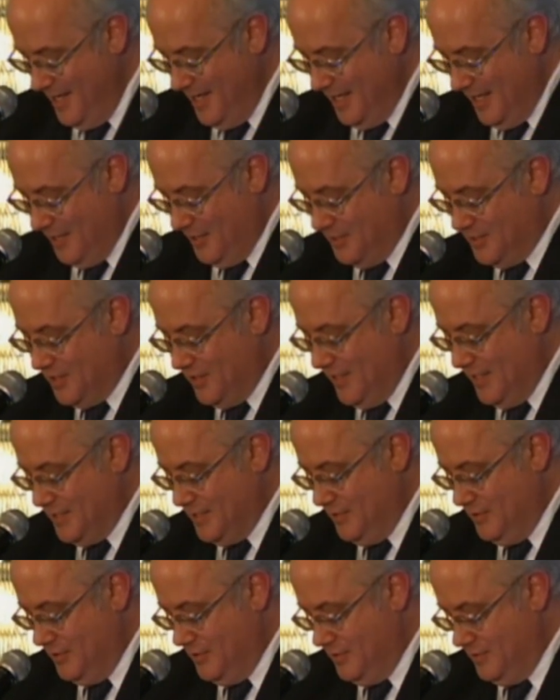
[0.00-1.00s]
I'd also like
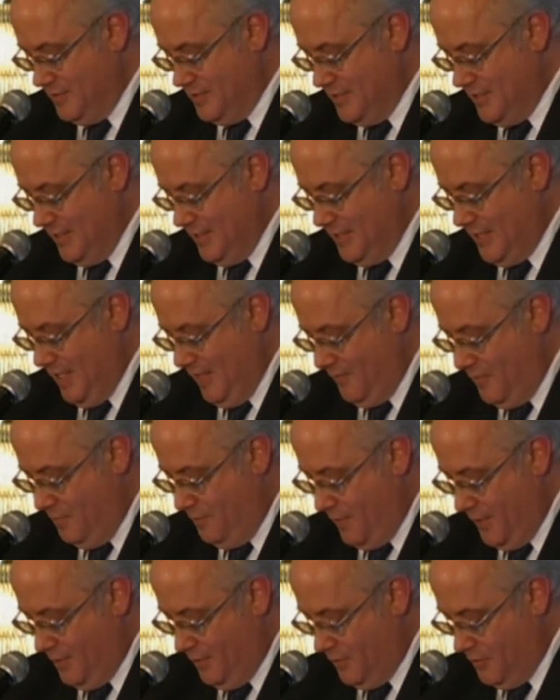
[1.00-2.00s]
to introduce uh, Kevin
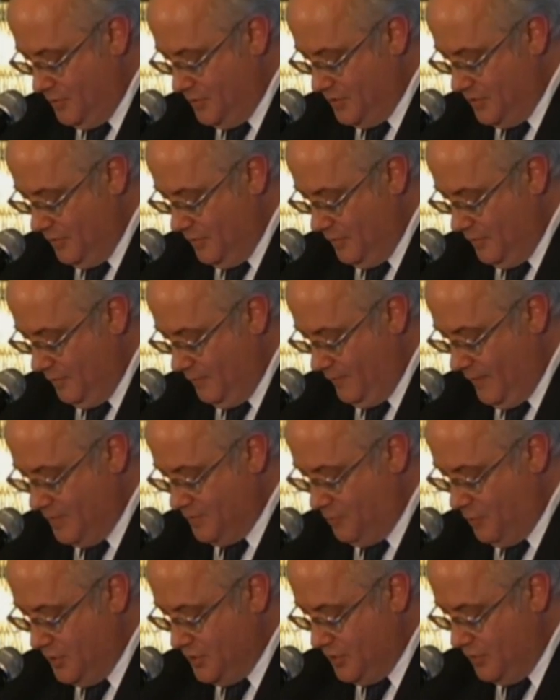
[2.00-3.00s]
Biddle, who's the
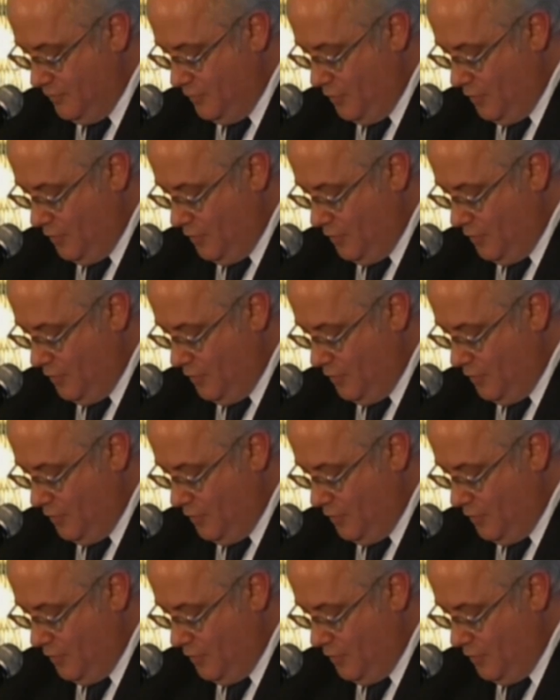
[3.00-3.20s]
vice president of